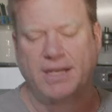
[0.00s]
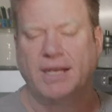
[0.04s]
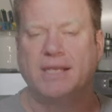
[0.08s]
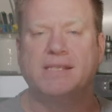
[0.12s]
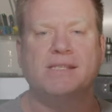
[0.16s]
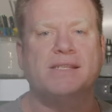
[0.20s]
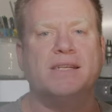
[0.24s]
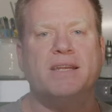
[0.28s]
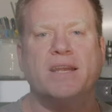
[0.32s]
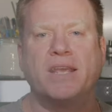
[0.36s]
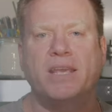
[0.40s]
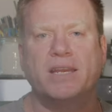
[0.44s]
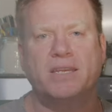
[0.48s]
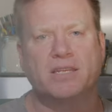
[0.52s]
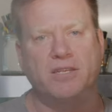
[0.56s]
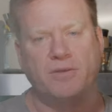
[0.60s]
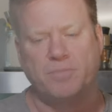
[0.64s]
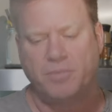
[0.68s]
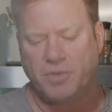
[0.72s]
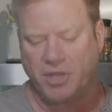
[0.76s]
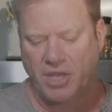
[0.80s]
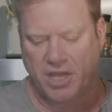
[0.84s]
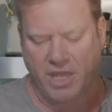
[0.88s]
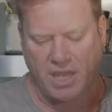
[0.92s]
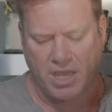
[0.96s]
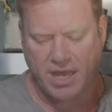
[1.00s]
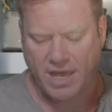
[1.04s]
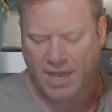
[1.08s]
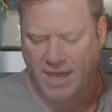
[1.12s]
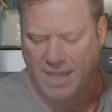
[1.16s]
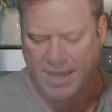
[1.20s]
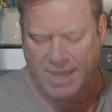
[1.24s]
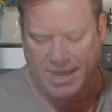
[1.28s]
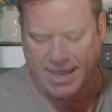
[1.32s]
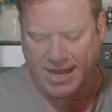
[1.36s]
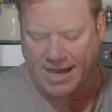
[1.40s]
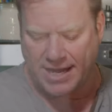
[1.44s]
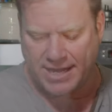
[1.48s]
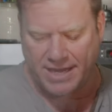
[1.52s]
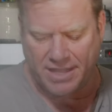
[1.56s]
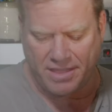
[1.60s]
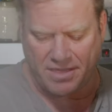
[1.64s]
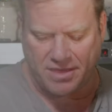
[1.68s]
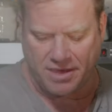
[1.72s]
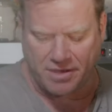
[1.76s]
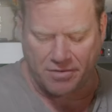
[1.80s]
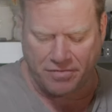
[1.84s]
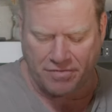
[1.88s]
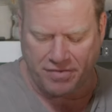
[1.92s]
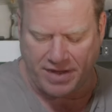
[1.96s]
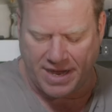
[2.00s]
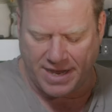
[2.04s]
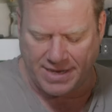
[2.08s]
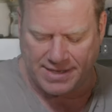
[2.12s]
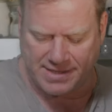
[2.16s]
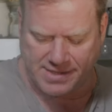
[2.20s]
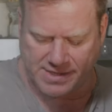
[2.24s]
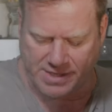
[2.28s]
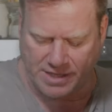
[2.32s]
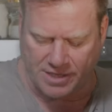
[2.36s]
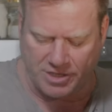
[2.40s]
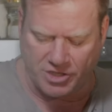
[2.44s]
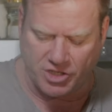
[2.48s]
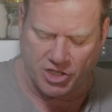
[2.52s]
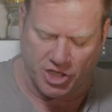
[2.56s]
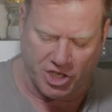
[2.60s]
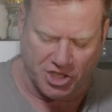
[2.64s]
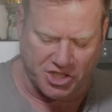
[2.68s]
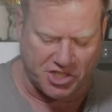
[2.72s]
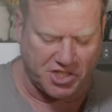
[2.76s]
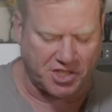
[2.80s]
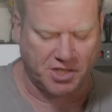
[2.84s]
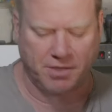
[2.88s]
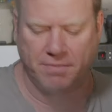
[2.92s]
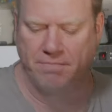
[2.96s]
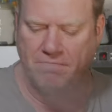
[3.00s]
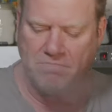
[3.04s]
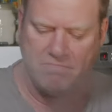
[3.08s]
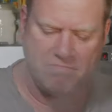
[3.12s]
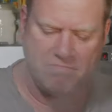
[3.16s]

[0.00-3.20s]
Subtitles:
doesn't need to be anything fancy, just